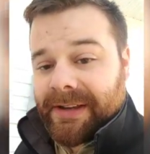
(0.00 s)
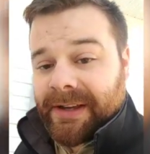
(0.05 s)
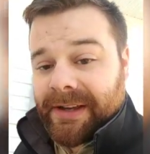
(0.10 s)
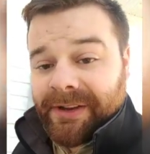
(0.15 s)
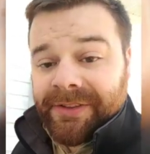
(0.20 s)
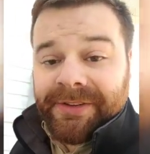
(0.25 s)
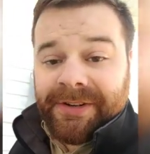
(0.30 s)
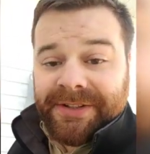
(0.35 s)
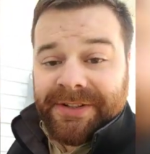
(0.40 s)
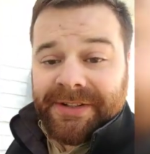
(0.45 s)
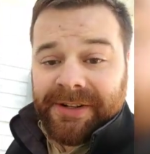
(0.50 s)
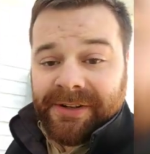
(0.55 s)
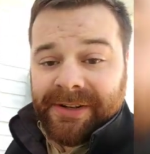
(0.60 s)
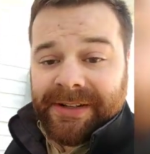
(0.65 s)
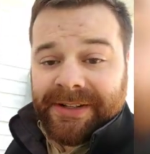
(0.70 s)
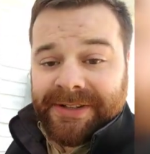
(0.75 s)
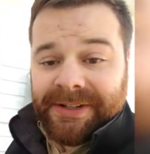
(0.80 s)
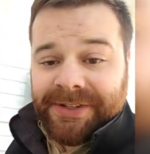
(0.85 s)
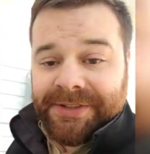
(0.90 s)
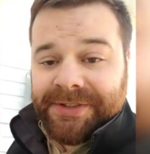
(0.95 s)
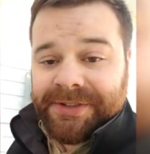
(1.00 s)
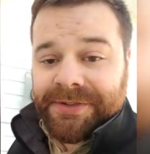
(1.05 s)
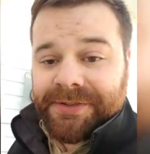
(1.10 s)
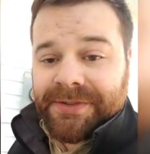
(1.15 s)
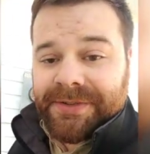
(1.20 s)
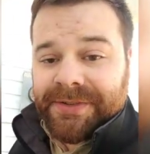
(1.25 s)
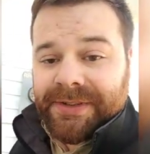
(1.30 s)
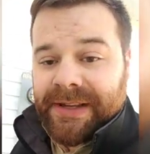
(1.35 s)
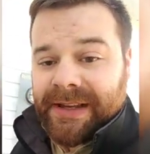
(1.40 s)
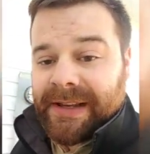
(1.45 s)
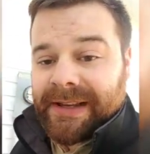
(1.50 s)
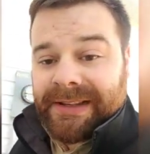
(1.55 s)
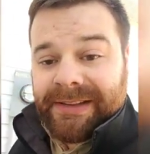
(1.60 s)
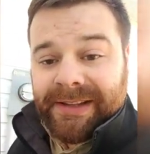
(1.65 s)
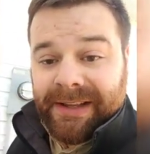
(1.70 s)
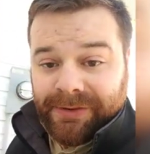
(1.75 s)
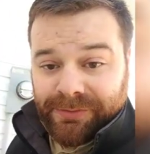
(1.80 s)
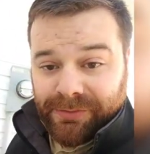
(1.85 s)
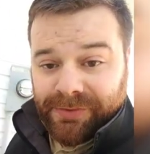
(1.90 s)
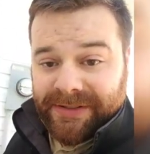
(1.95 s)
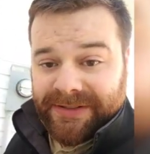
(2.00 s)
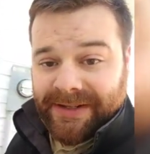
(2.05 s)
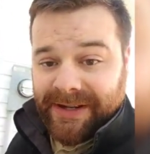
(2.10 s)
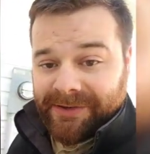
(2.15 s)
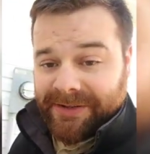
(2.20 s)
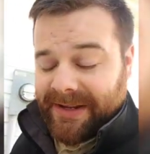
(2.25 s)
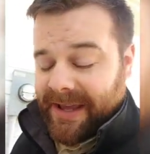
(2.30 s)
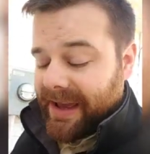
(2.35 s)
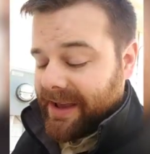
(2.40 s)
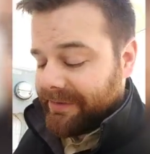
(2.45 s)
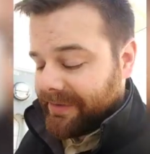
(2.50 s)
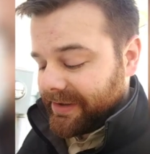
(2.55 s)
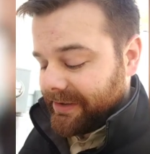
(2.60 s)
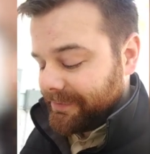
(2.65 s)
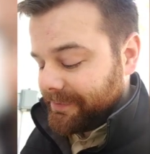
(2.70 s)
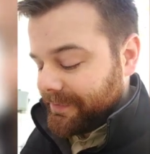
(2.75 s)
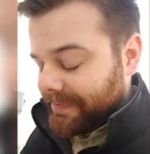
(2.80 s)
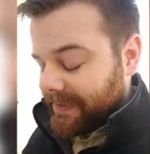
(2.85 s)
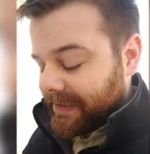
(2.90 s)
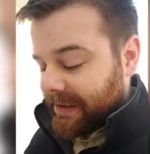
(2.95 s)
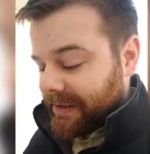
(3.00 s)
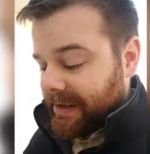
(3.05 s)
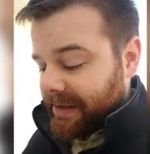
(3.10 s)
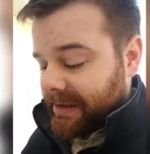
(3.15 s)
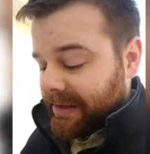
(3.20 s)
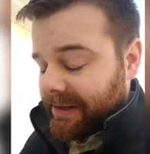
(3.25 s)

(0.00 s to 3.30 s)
other serious issues like ones I was having.